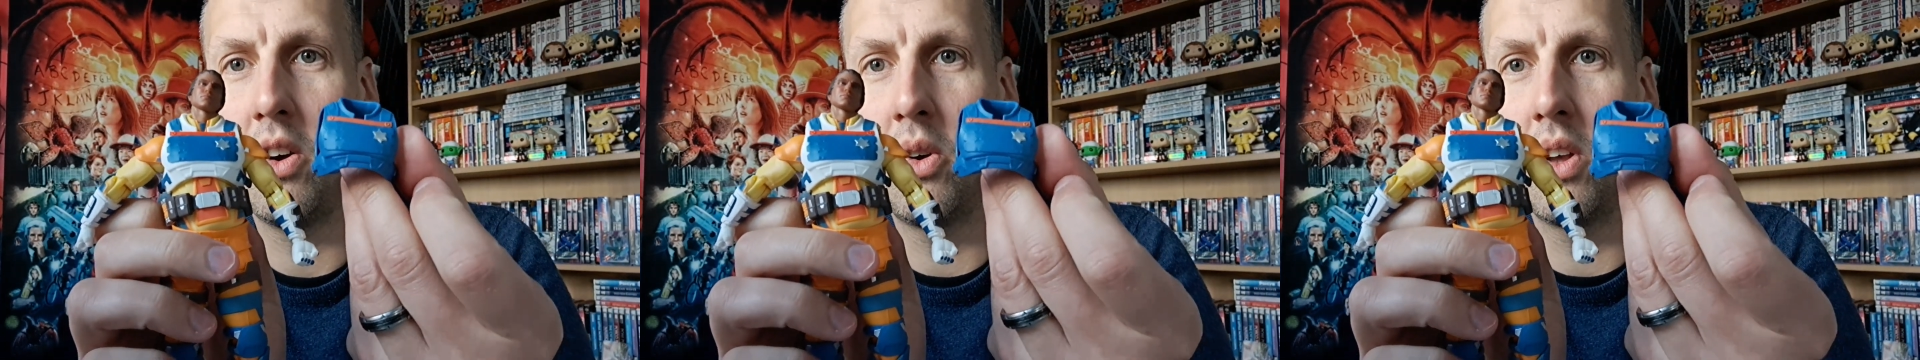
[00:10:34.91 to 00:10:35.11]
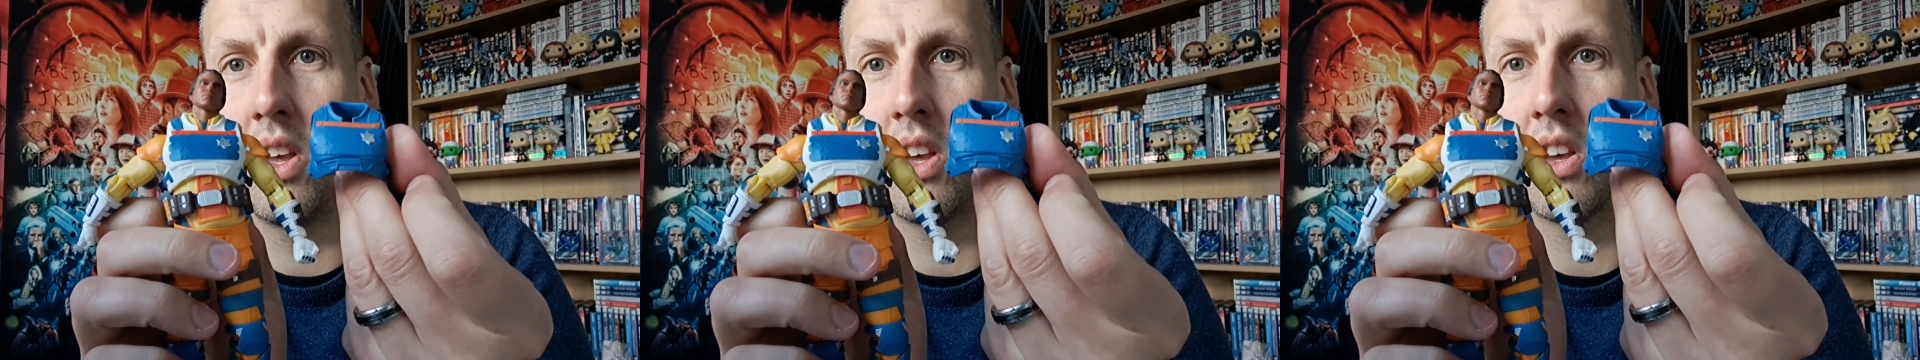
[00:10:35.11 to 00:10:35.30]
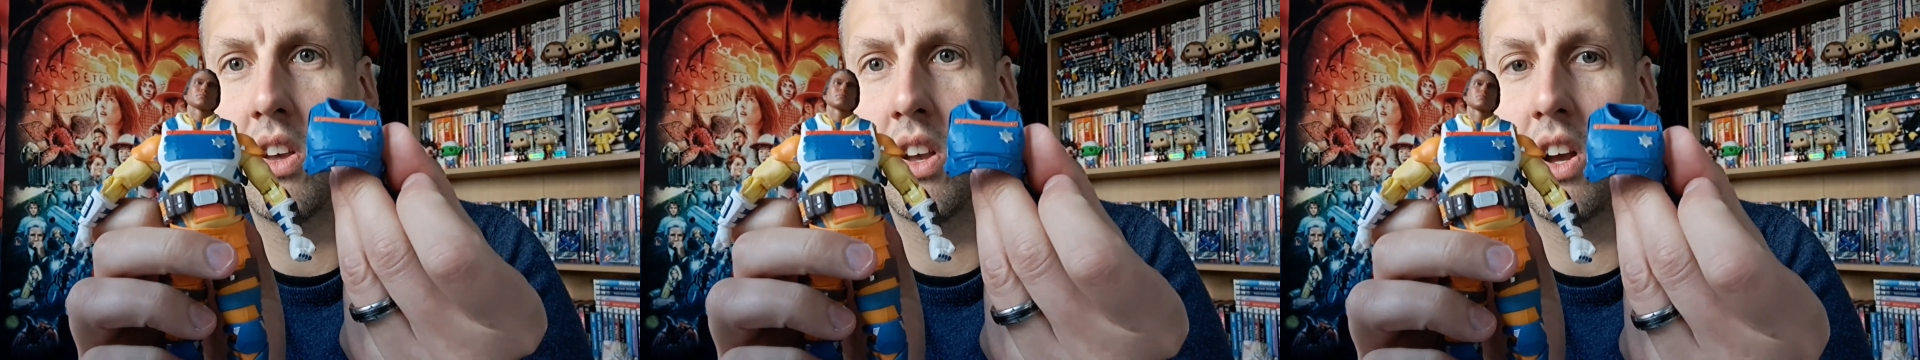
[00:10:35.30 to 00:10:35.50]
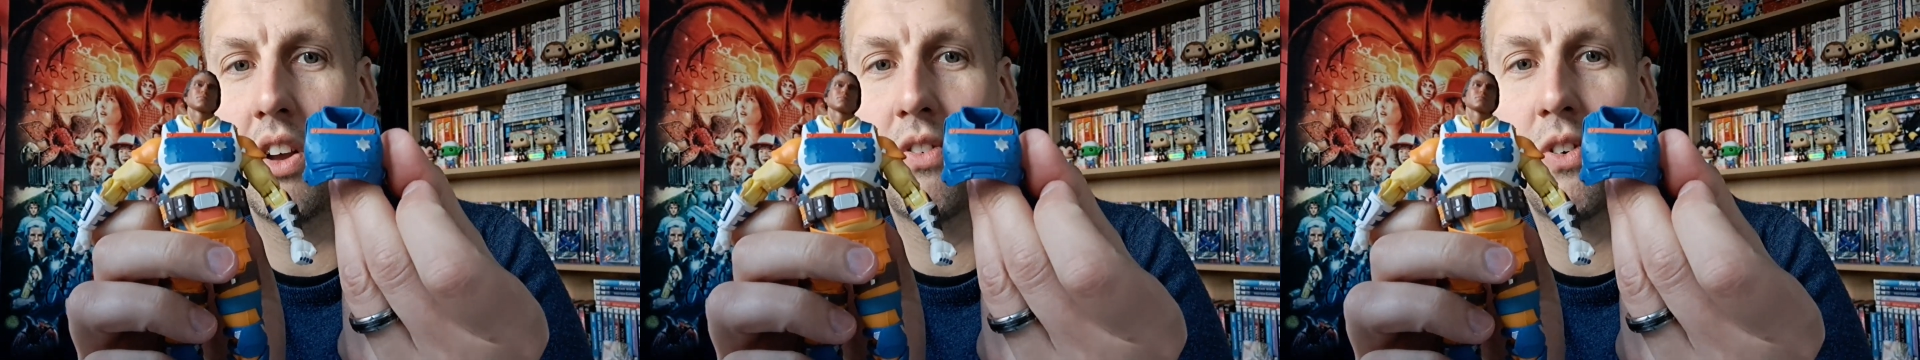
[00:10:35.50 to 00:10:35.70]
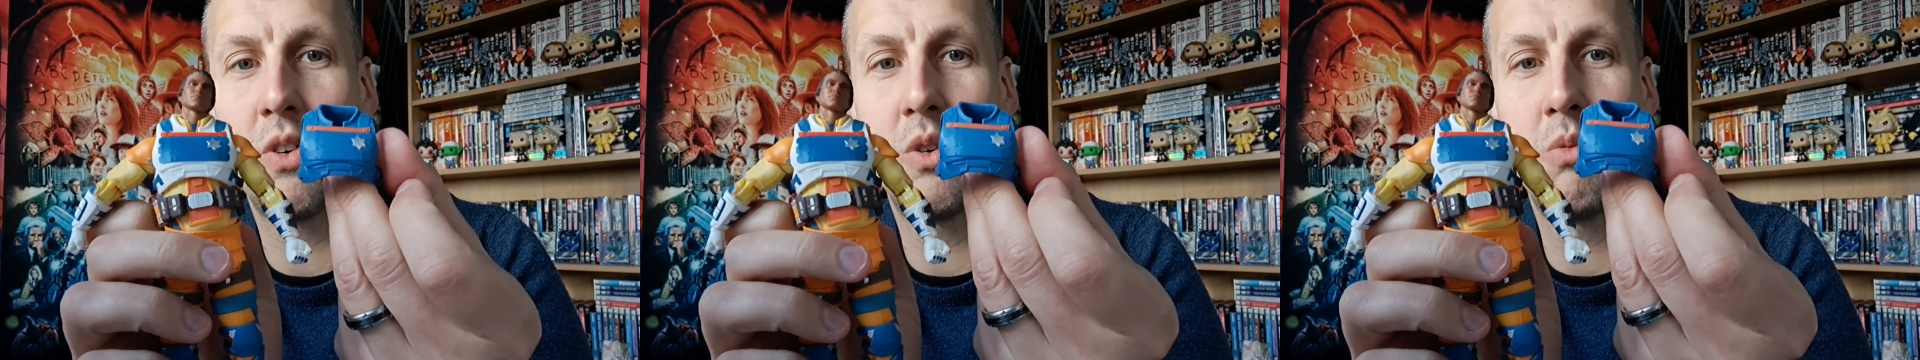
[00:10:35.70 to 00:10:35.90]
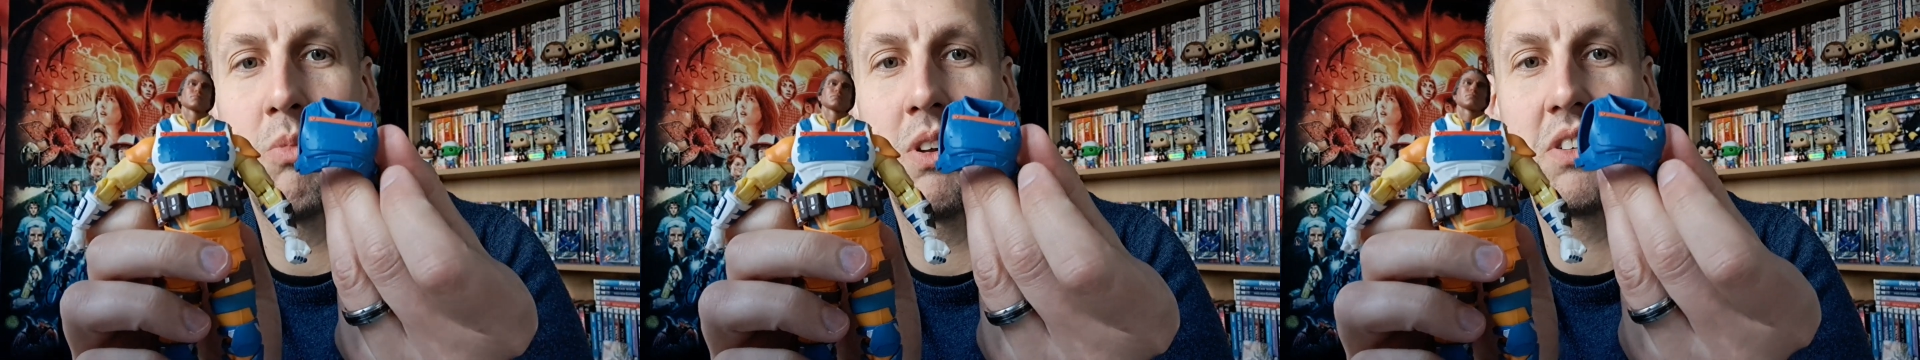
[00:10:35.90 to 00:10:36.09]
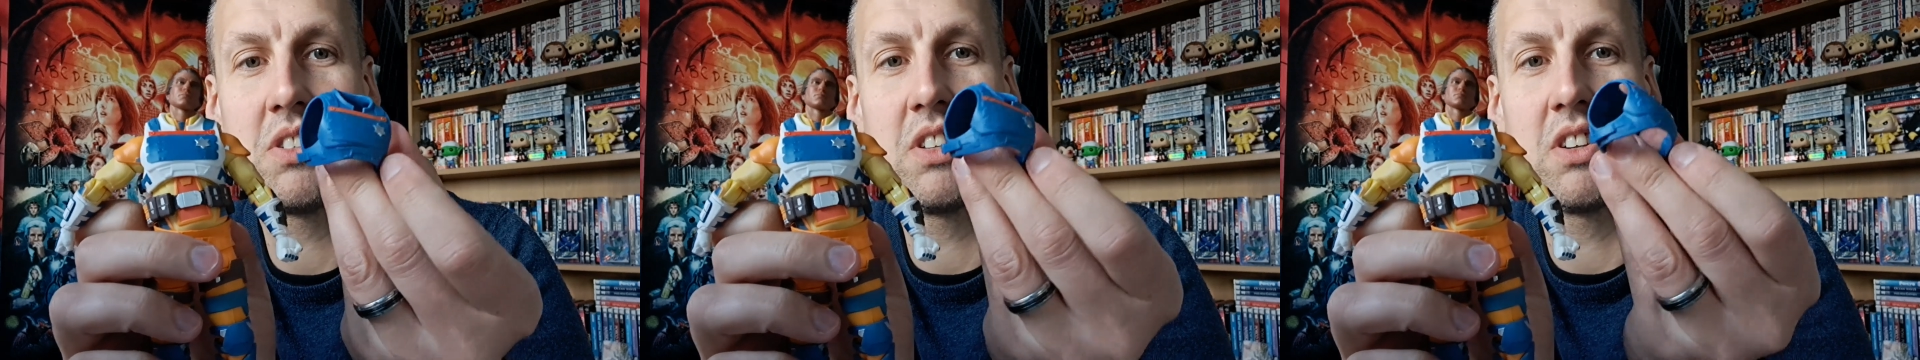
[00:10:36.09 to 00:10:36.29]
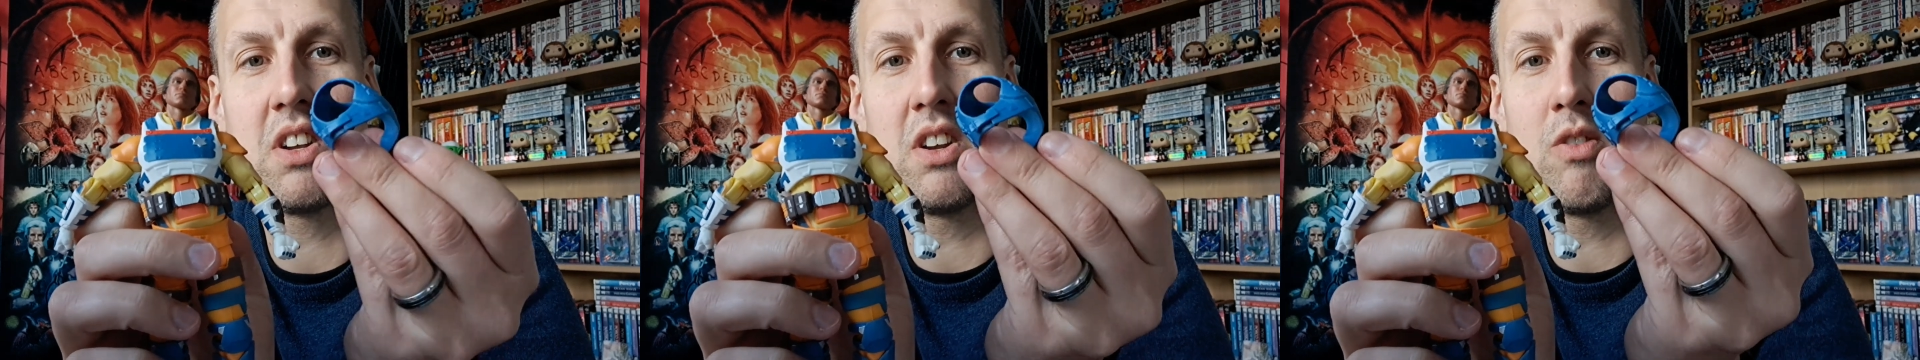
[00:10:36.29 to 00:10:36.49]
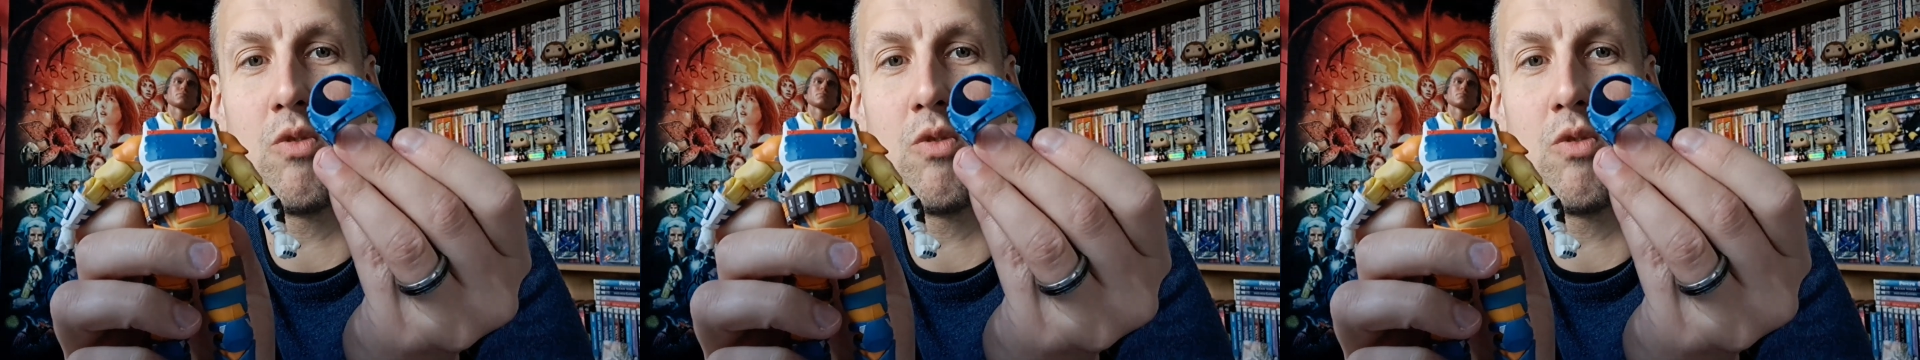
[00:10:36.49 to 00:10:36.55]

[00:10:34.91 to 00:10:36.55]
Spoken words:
or you can go for almost a kind